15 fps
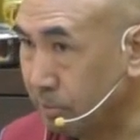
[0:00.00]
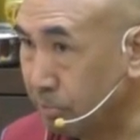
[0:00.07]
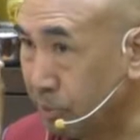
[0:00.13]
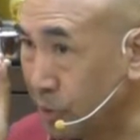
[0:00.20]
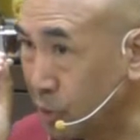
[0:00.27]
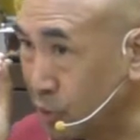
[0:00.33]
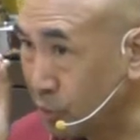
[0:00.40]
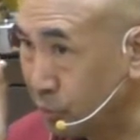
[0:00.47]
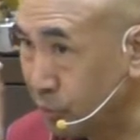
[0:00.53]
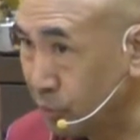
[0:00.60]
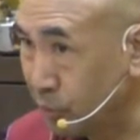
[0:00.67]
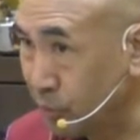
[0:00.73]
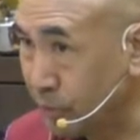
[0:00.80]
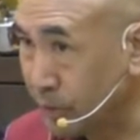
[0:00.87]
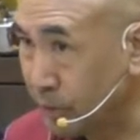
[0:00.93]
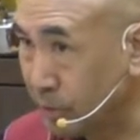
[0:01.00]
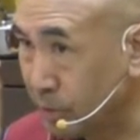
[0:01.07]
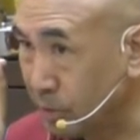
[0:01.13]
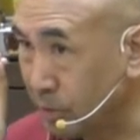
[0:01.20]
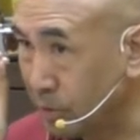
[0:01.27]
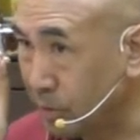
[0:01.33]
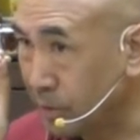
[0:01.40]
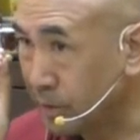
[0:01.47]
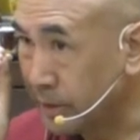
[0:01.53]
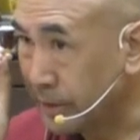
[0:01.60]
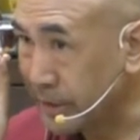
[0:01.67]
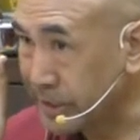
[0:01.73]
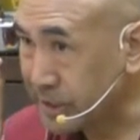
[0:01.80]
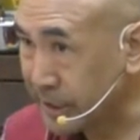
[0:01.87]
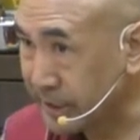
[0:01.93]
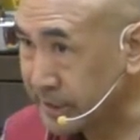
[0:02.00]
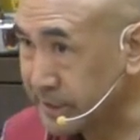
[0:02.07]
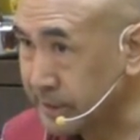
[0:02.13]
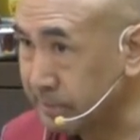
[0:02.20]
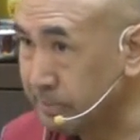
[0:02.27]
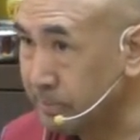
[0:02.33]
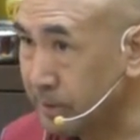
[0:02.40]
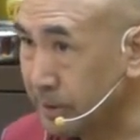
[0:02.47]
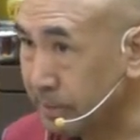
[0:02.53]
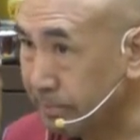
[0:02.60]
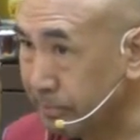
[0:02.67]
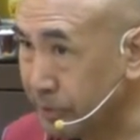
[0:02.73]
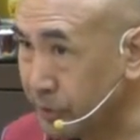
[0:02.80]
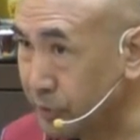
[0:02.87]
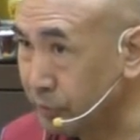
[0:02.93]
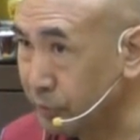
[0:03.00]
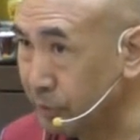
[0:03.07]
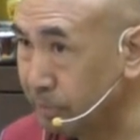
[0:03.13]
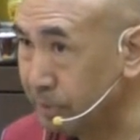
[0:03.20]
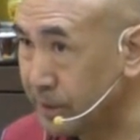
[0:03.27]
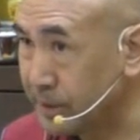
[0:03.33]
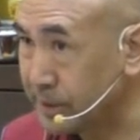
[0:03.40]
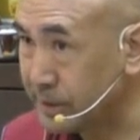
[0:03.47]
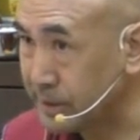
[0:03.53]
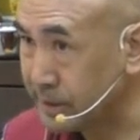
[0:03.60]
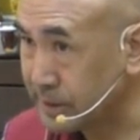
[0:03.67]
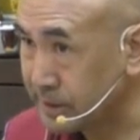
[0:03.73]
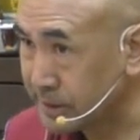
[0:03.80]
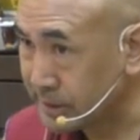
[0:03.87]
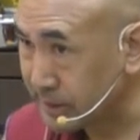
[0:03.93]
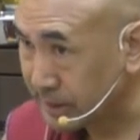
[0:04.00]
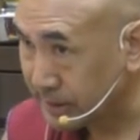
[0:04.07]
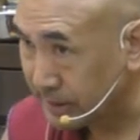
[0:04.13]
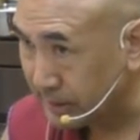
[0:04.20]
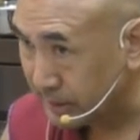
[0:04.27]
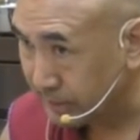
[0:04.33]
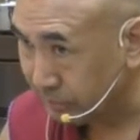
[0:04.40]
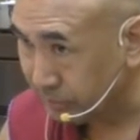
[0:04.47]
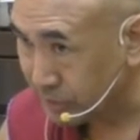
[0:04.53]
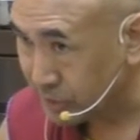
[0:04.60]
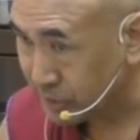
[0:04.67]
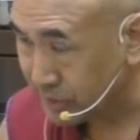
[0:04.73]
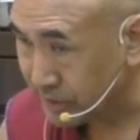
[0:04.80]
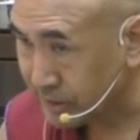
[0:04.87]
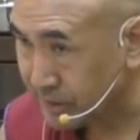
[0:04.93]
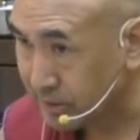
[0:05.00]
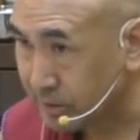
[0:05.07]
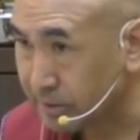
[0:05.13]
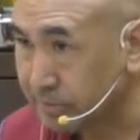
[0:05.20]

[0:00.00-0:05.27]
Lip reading: beautiful, you know, attractive, beautiful person, suddenly we generate